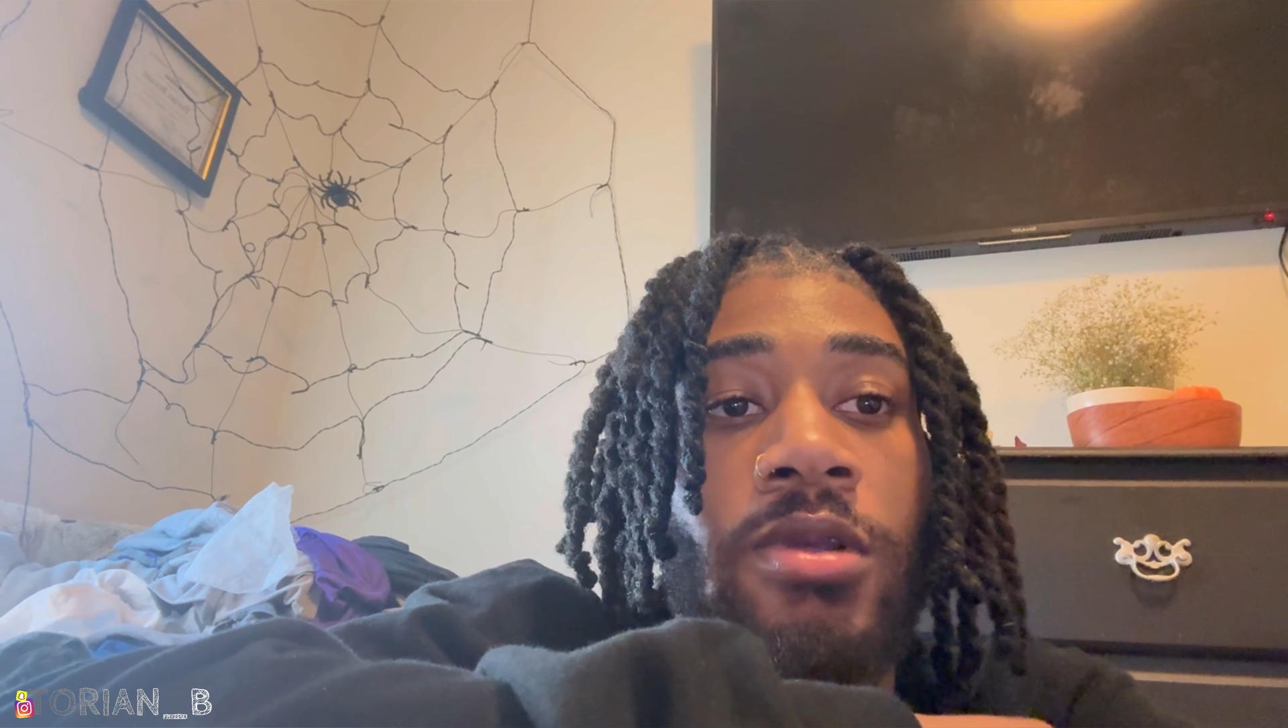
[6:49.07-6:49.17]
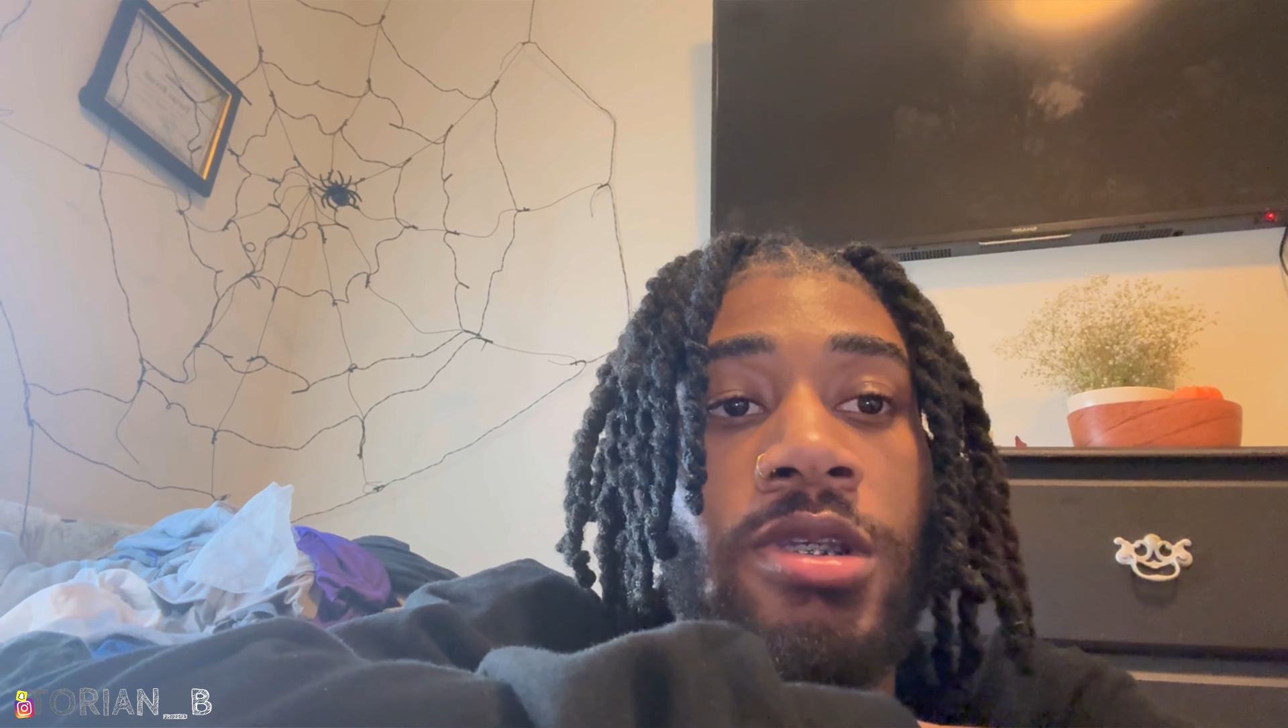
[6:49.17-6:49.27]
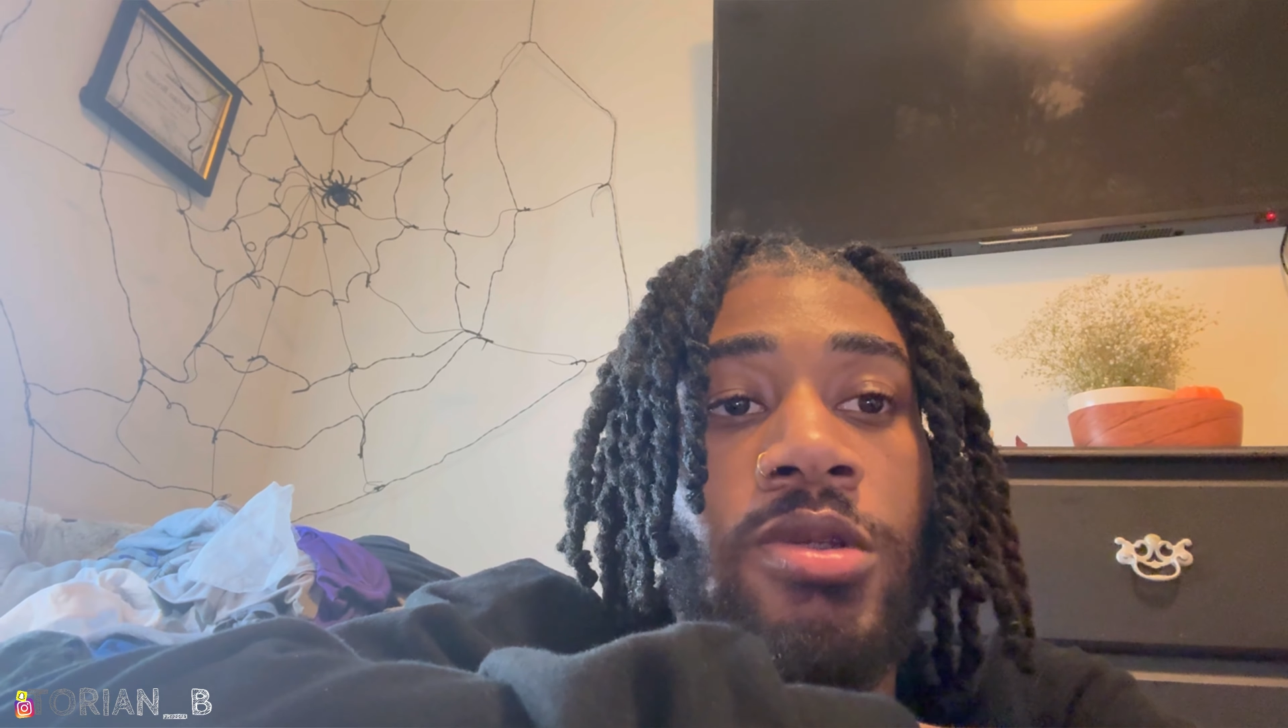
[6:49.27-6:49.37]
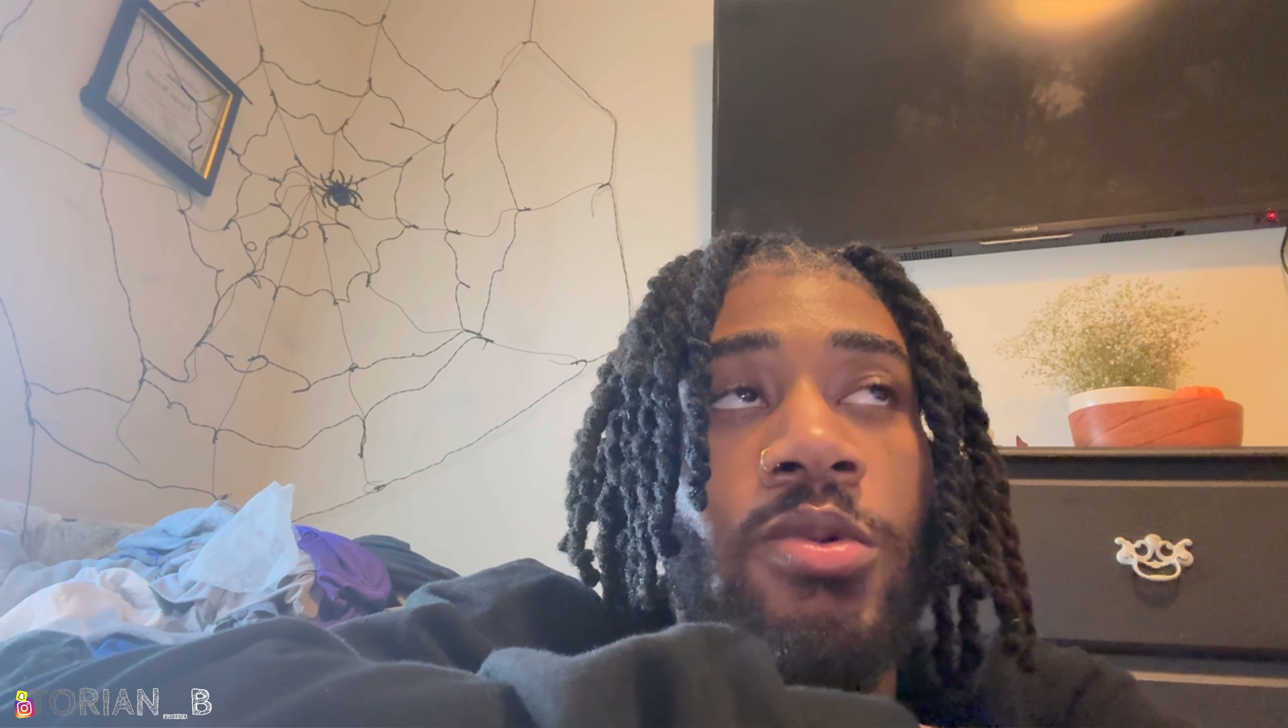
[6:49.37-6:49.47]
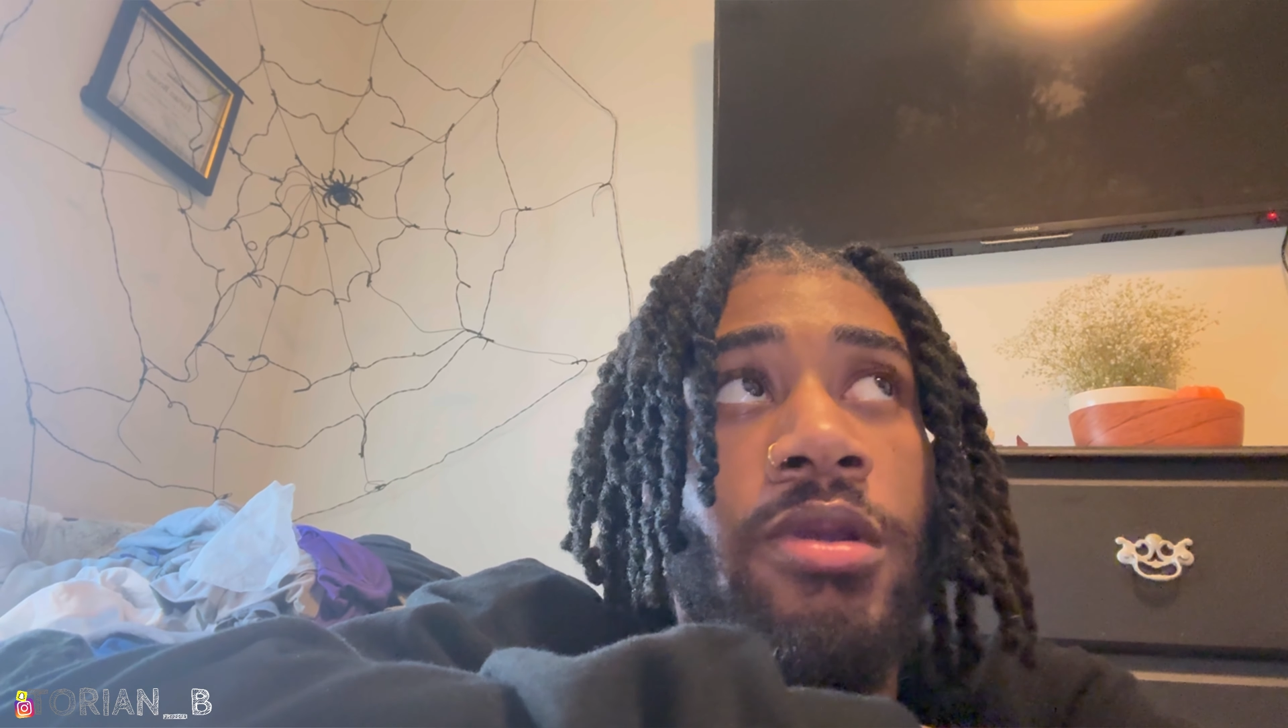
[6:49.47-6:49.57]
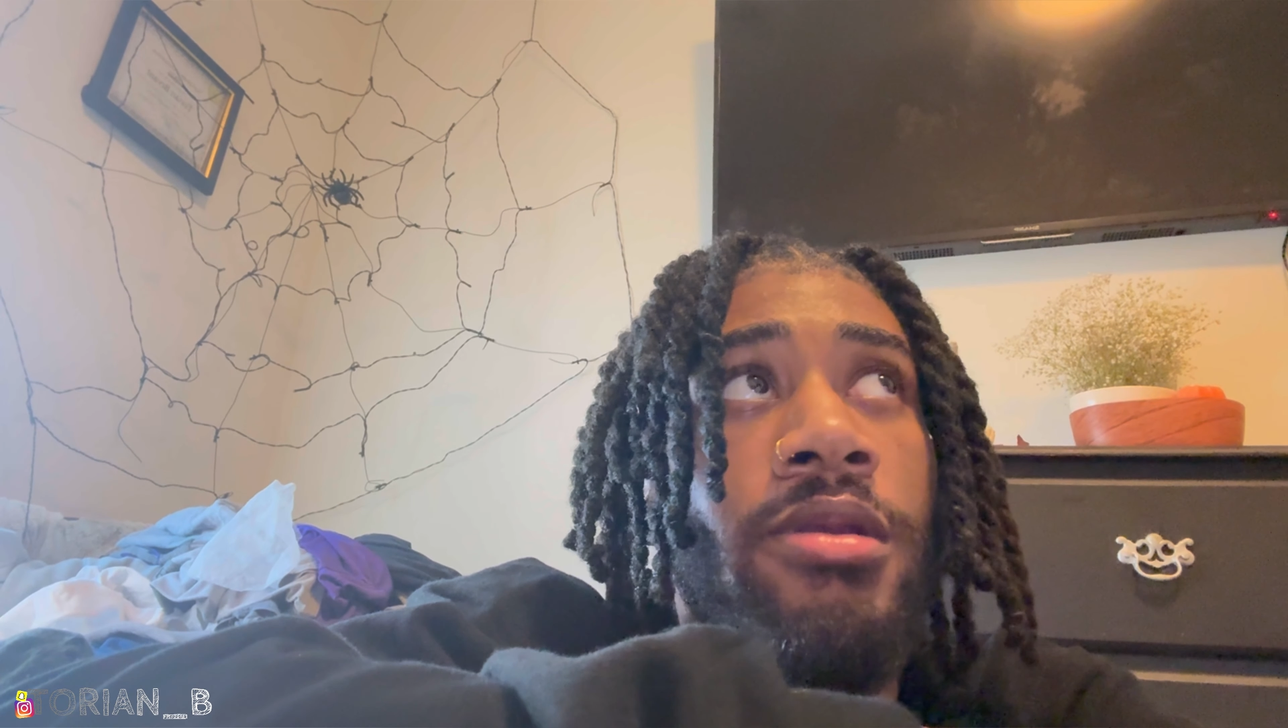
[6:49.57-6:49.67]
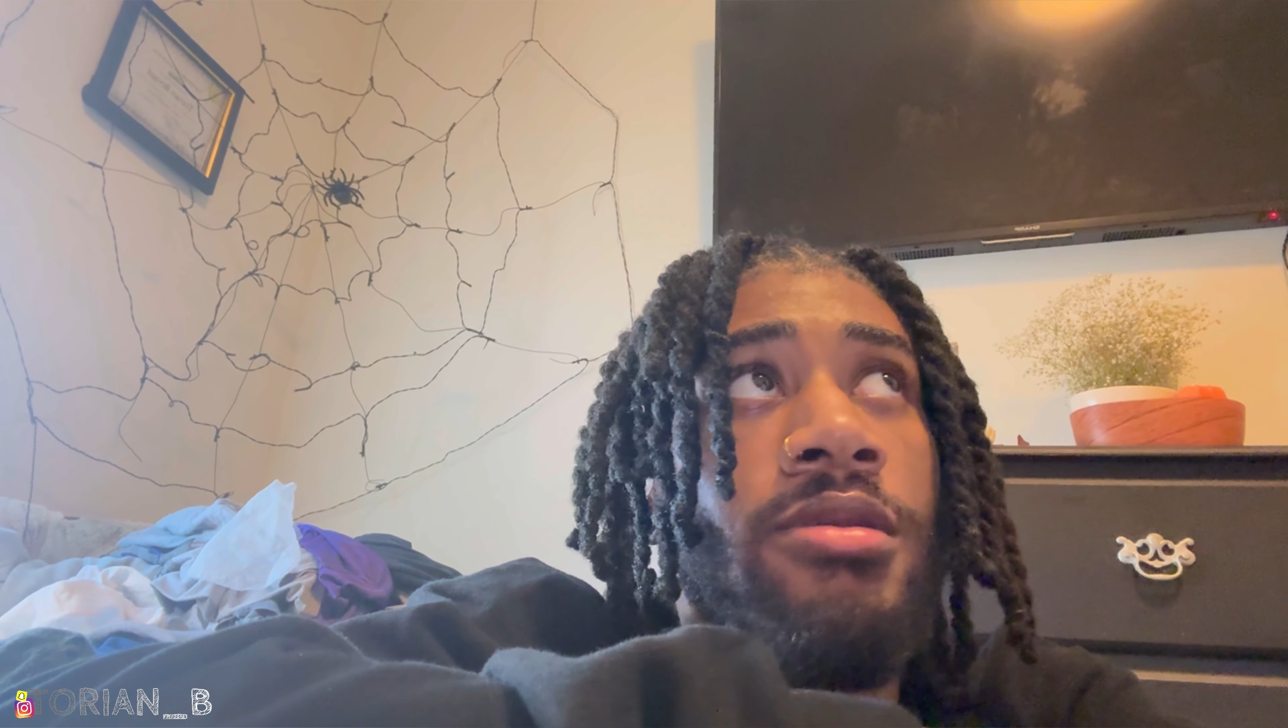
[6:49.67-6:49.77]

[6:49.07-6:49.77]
she's wearing.